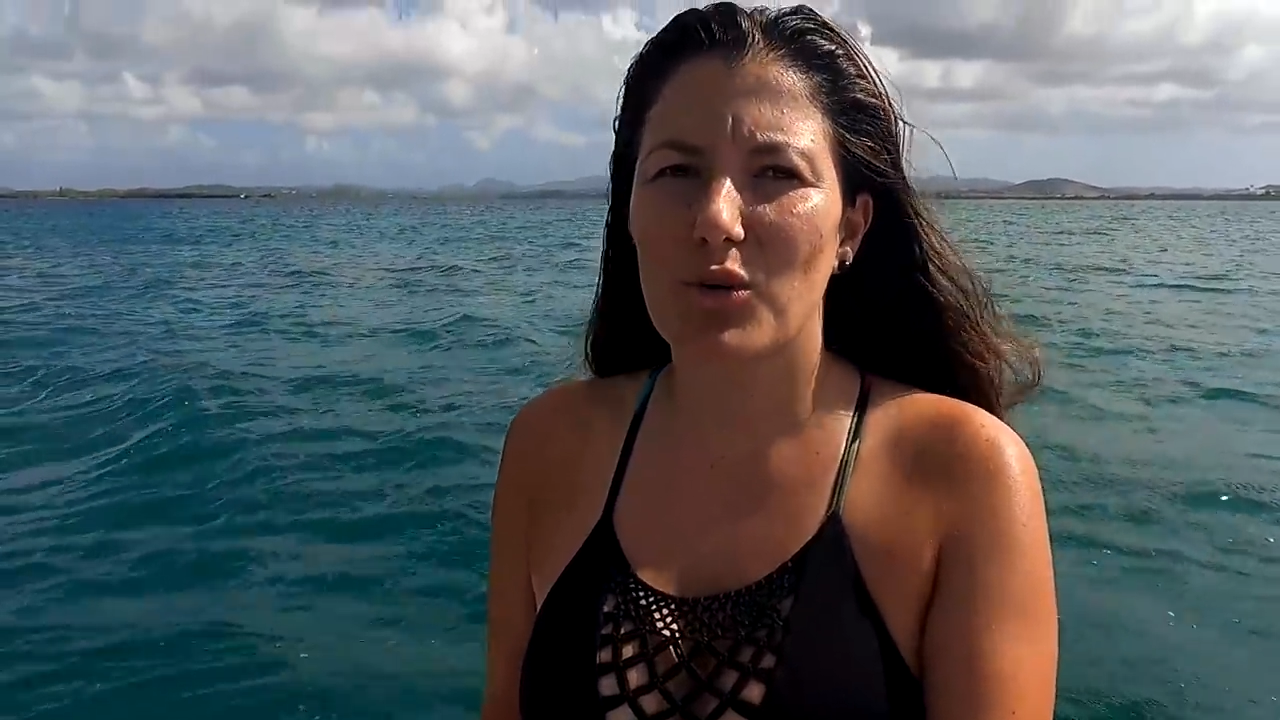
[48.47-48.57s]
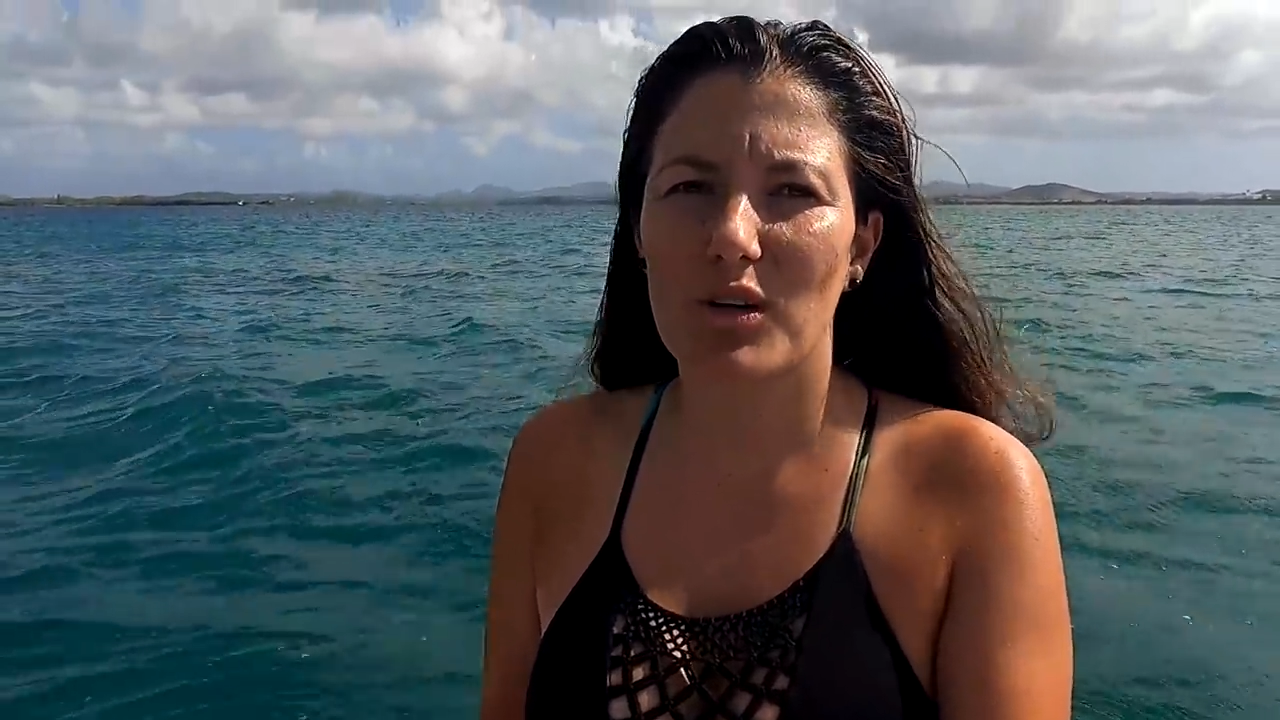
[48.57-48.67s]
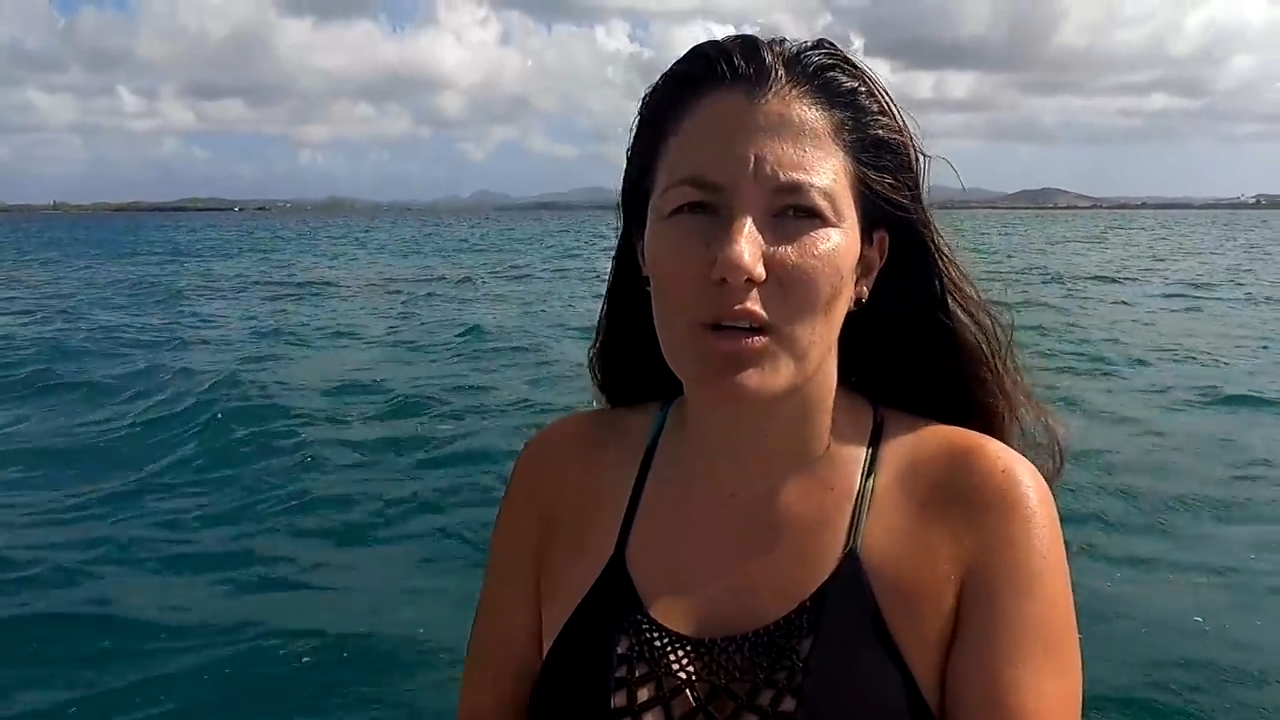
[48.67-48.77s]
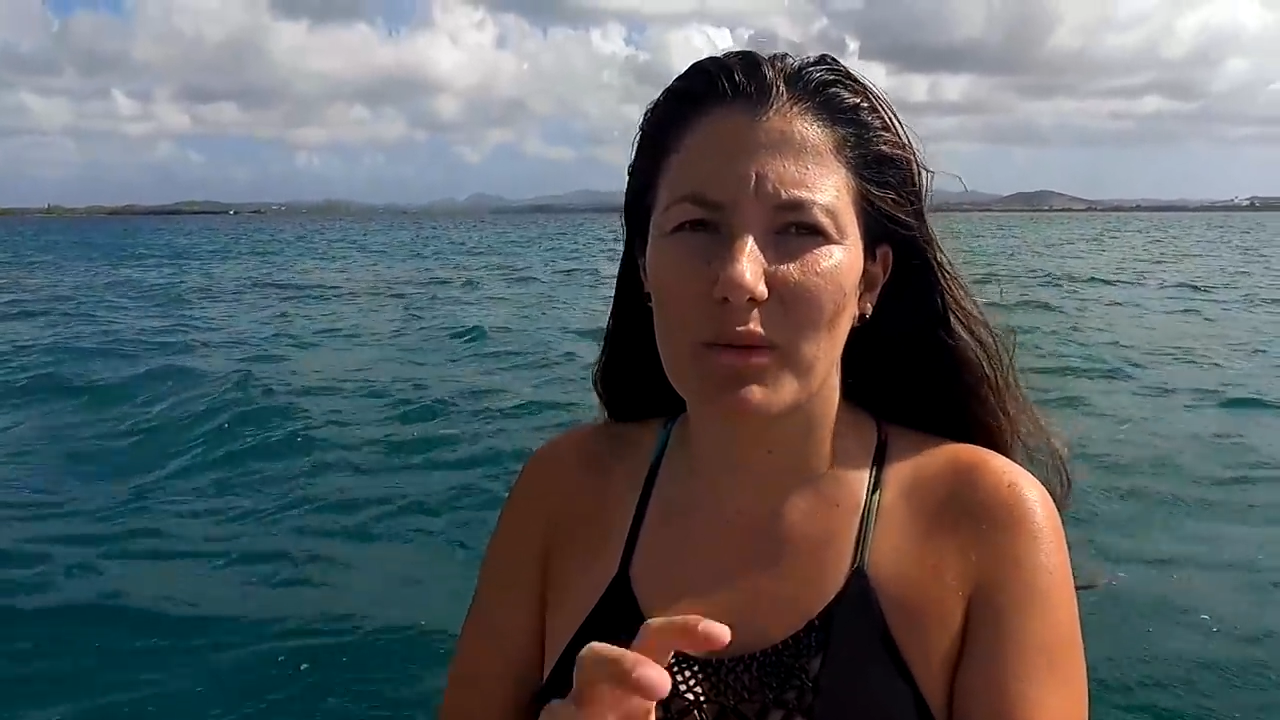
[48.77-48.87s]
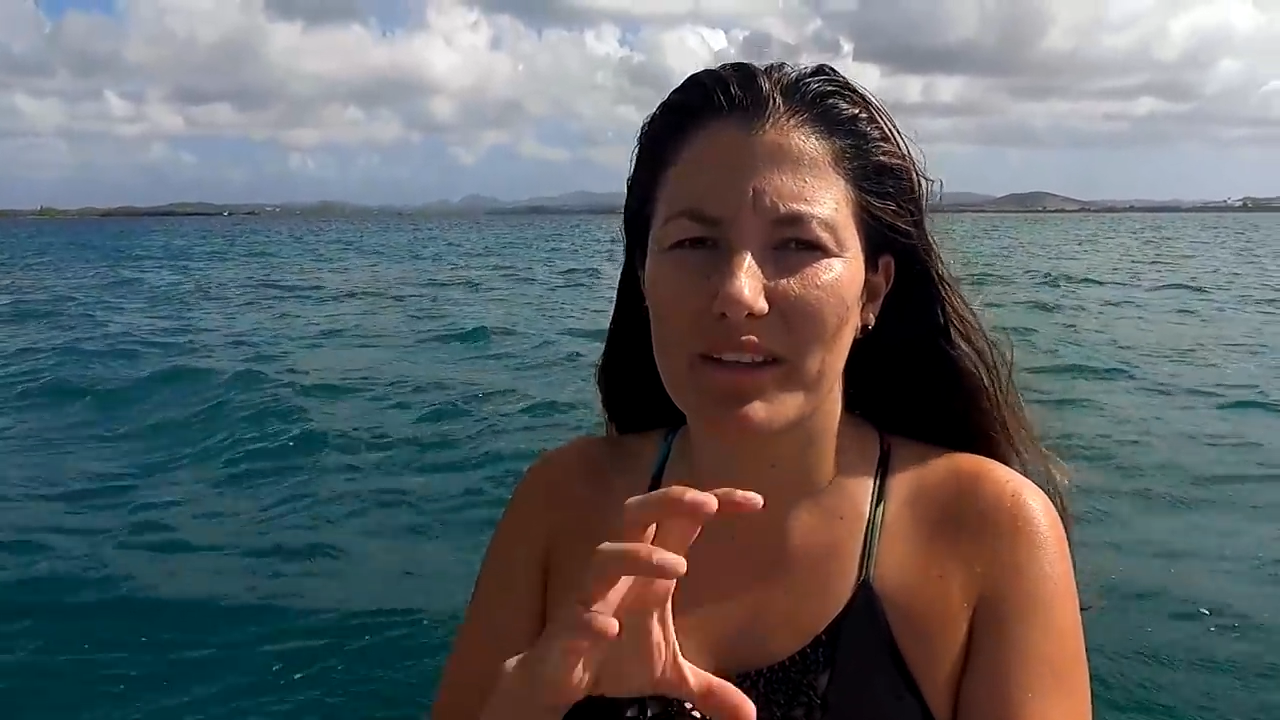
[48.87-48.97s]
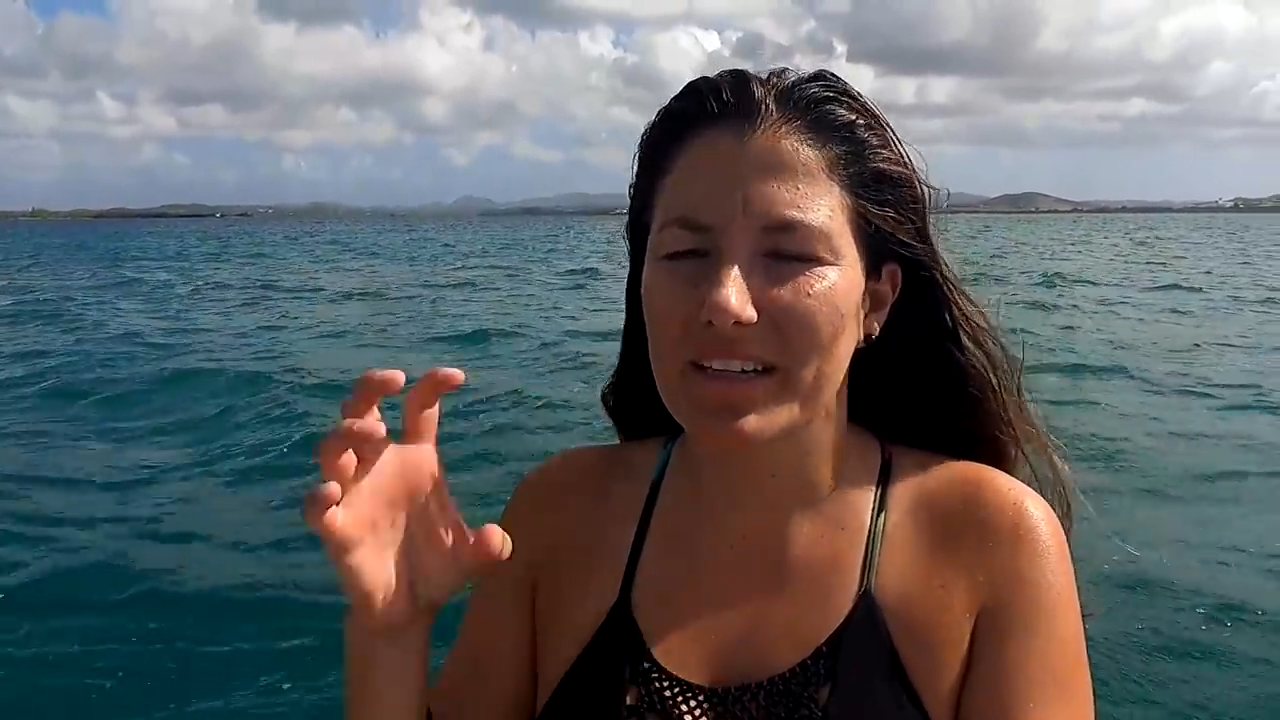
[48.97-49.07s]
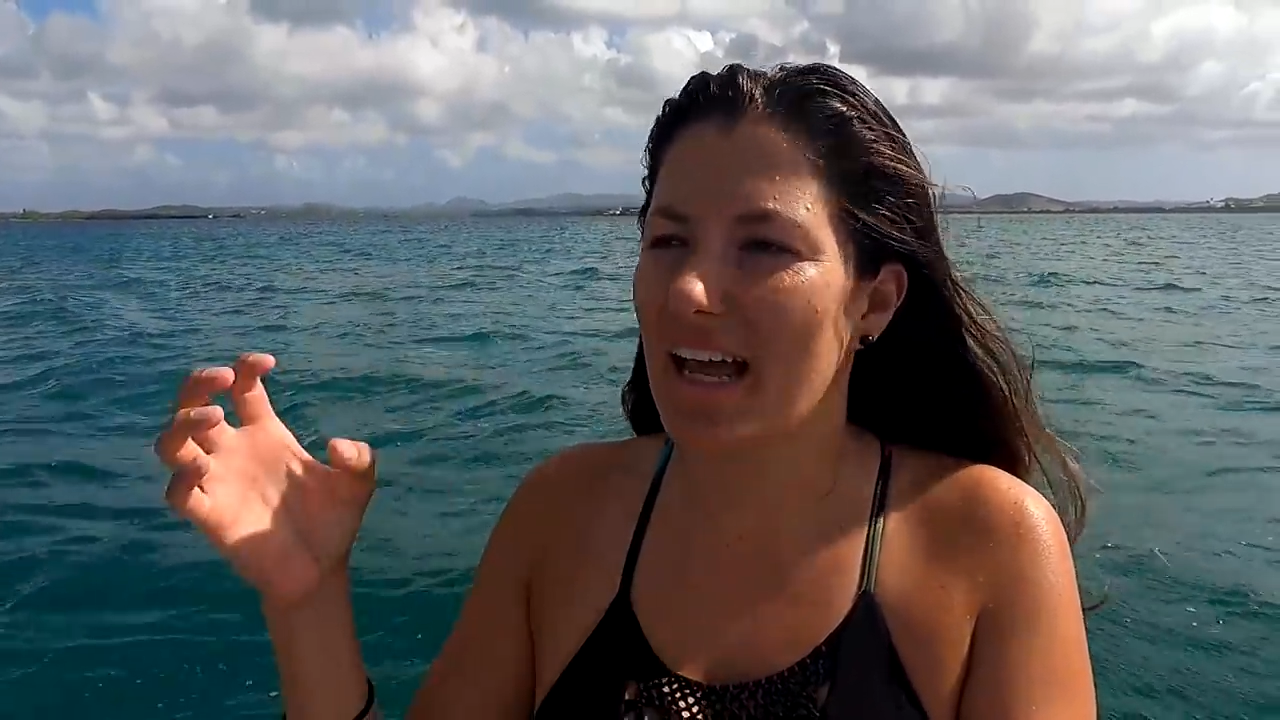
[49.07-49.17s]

coral with a